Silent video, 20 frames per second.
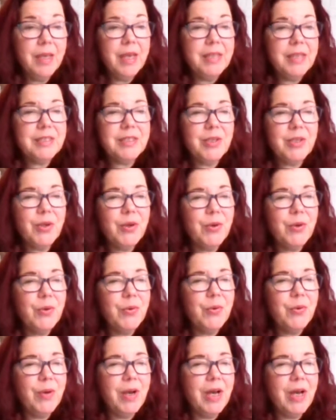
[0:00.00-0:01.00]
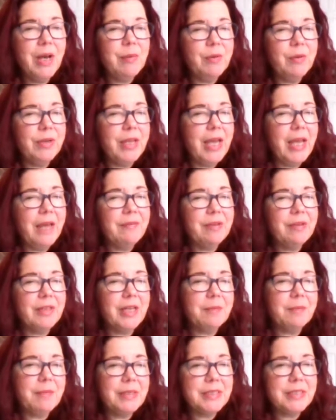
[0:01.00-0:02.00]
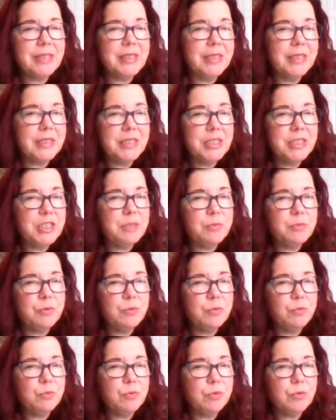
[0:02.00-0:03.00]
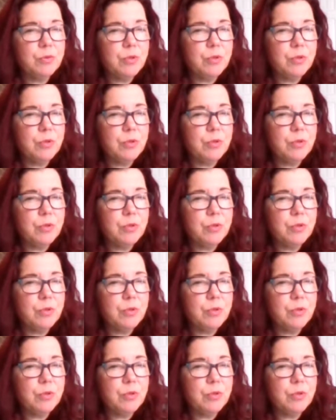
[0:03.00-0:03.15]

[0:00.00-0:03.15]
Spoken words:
And so I'm only having like basically a teaspoon